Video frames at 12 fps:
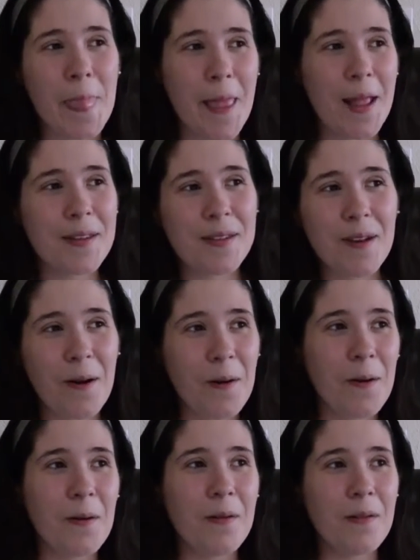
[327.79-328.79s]
And
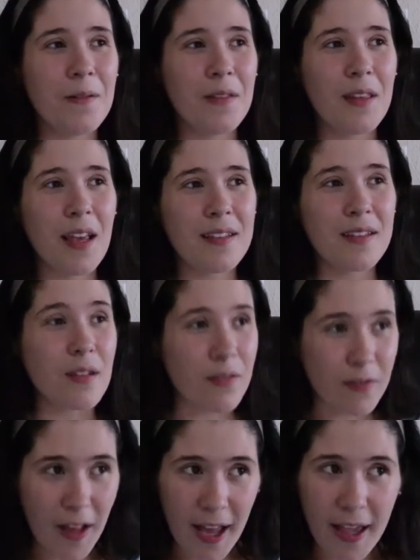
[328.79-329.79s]
so they still
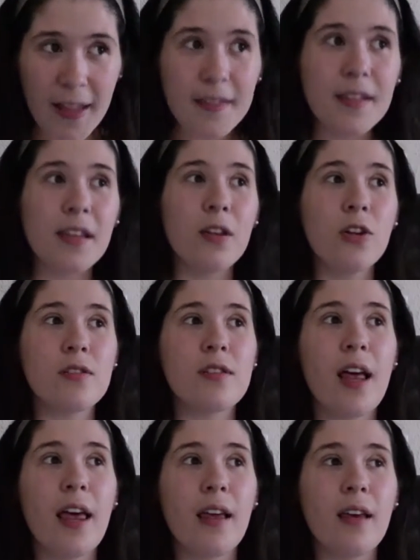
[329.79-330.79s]
fight. It looks
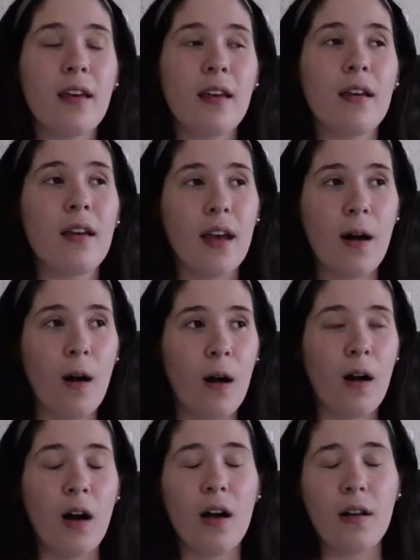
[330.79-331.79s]
like
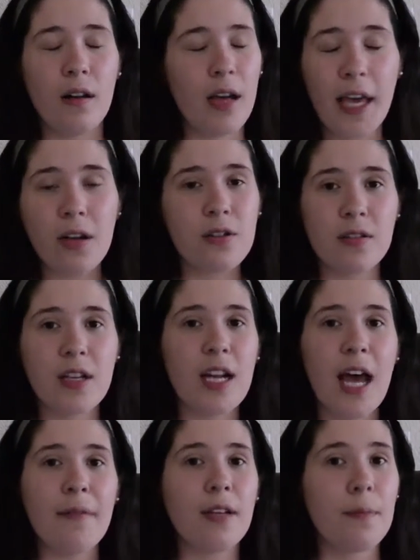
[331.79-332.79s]
Hater's gonna
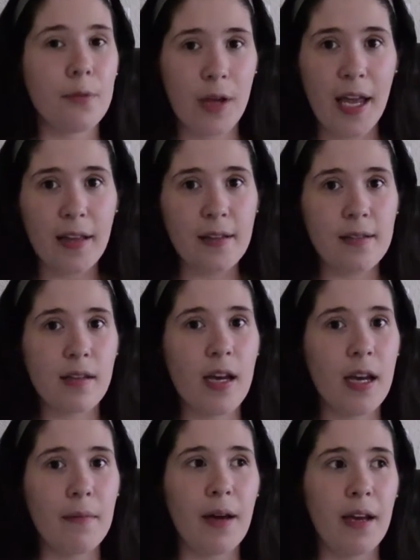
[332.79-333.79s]
have the upper hand this
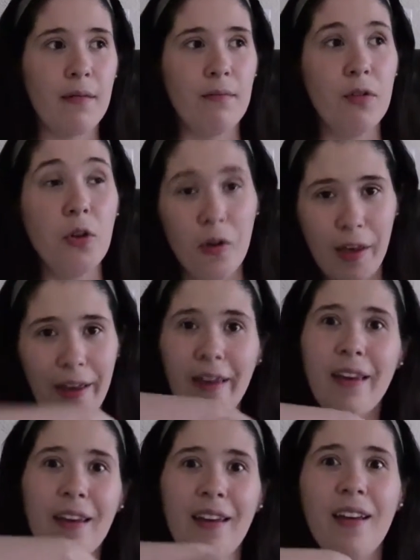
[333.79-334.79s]
time by
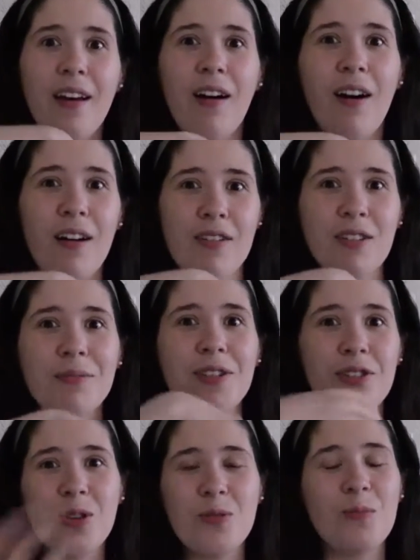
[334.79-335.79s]
nooging Awesome.
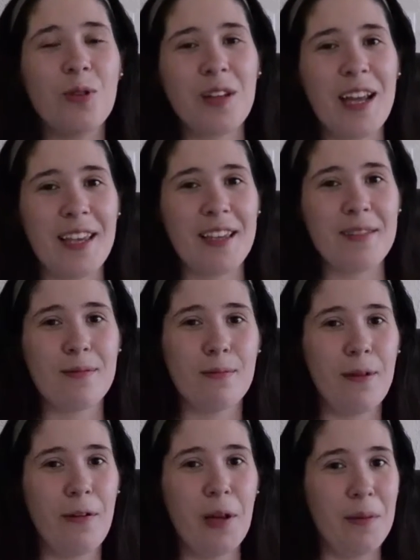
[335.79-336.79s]
This shows more that he's
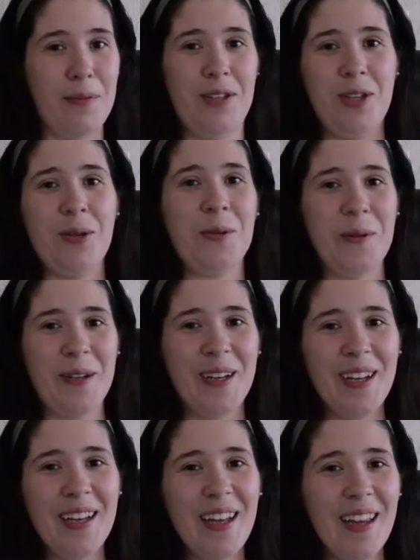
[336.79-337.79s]
very immature,
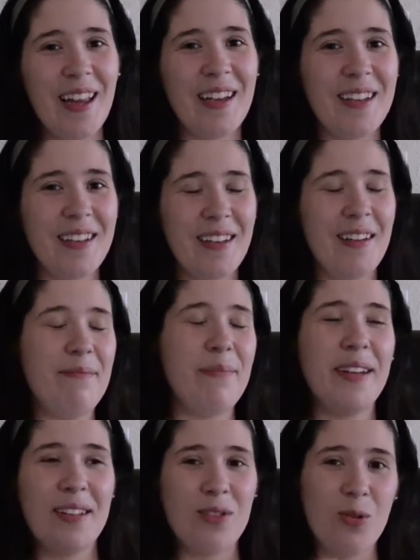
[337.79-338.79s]
like a
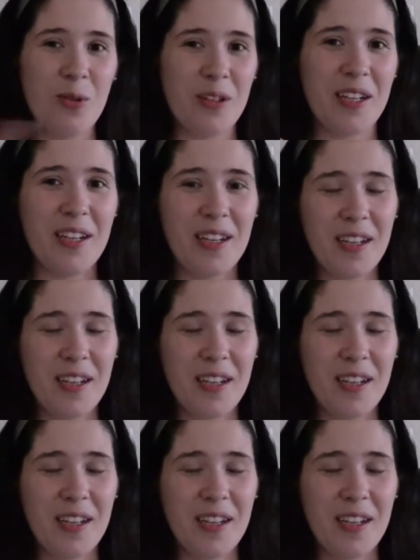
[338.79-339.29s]
big dork.